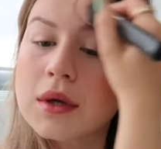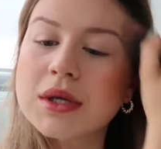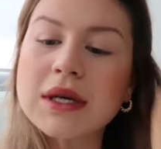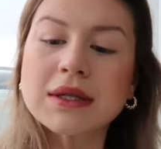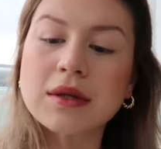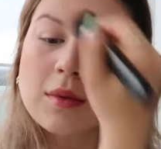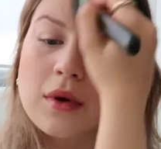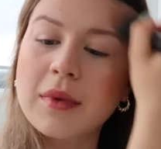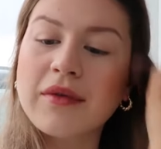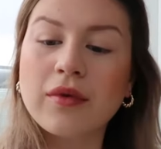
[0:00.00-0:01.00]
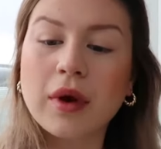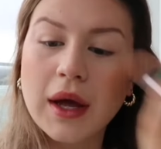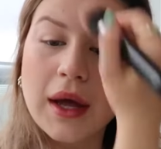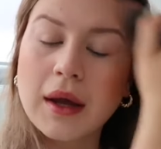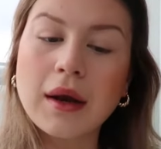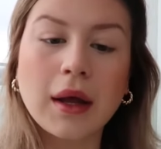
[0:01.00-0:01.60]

cheeks, a little bit on my forehead